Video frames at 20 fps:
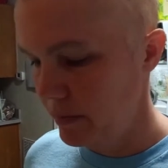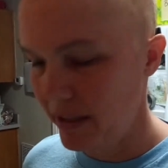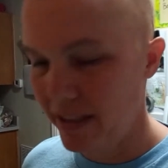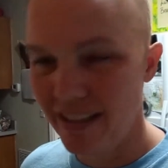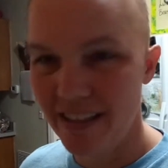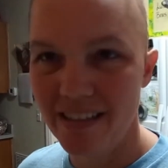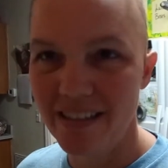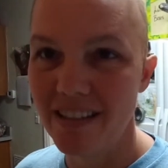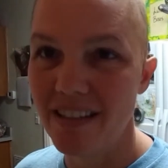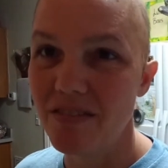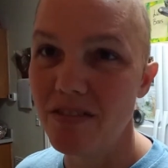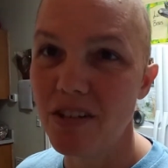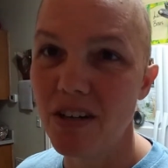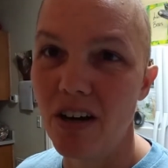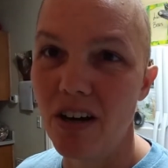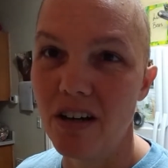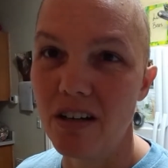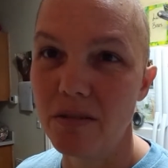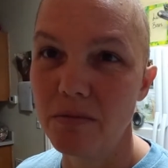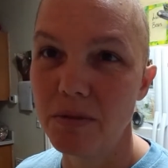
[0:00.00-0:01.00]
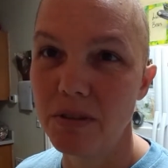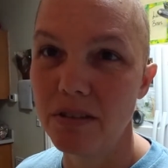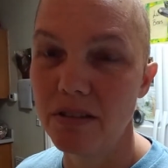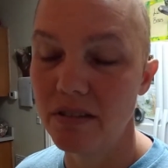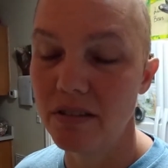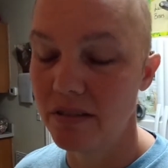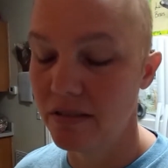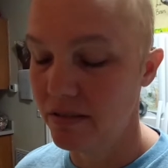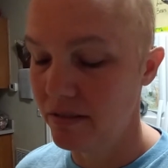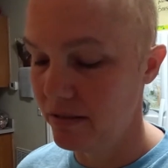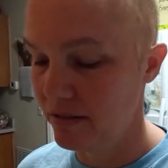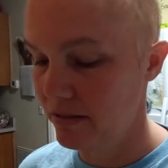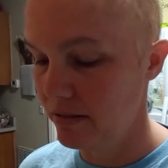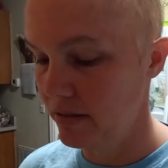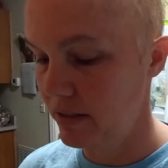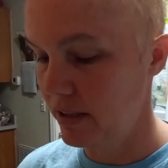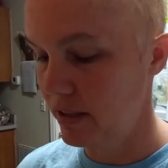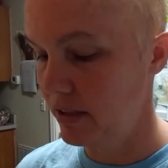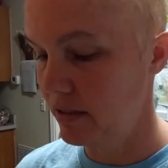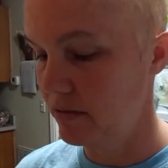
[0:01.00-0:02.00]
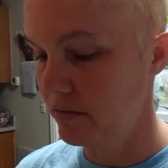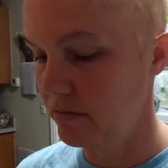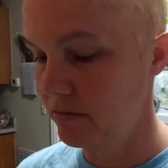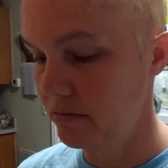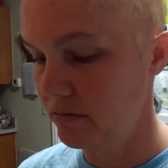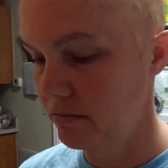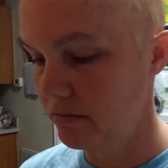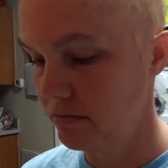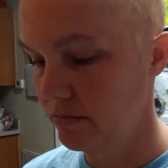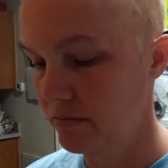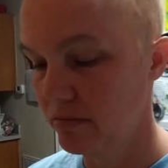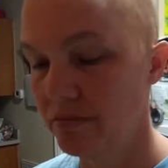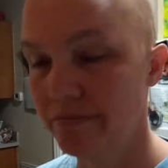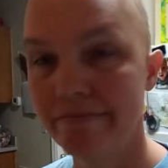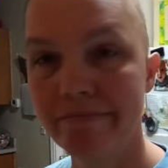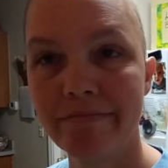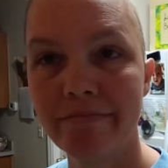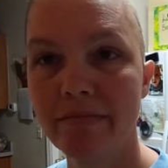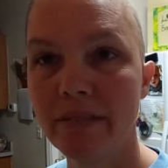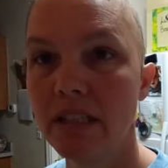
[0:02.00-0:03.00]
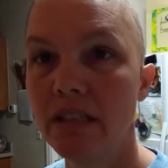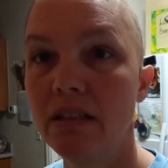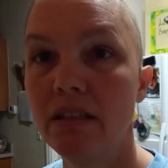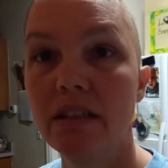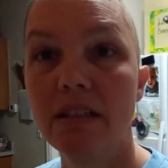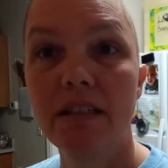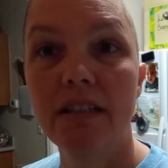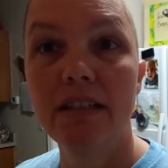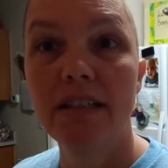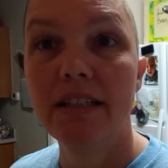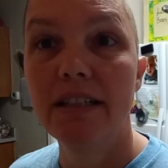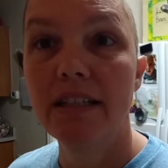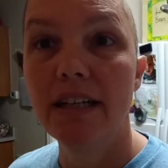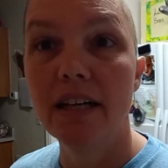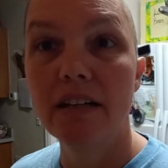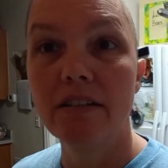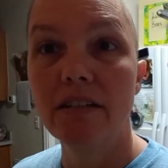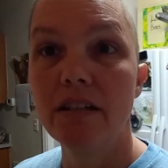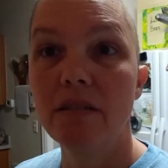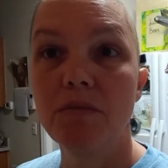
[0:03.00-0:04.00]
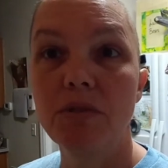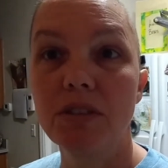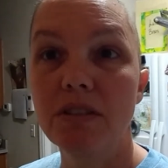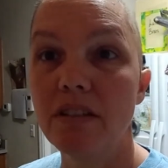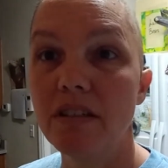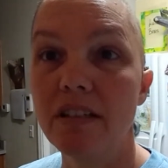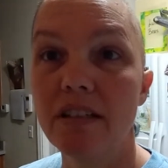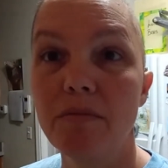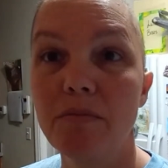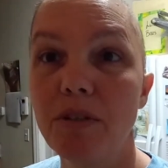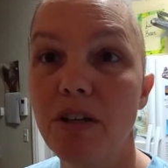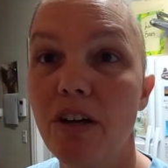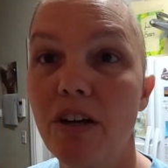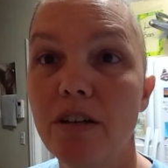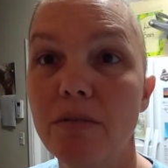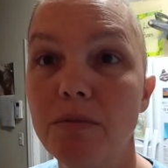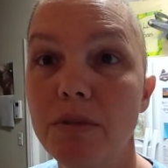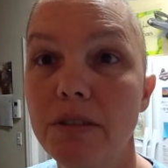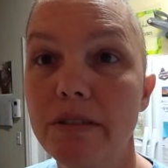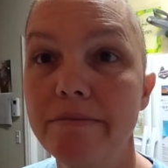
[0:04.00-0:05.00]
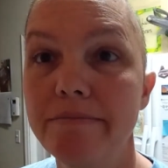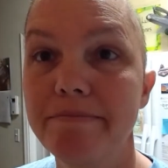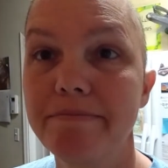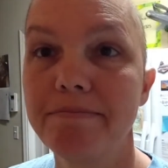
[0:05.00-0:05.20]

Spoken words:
My kids love carbs, and I don't know, I'm just going to give them carbs.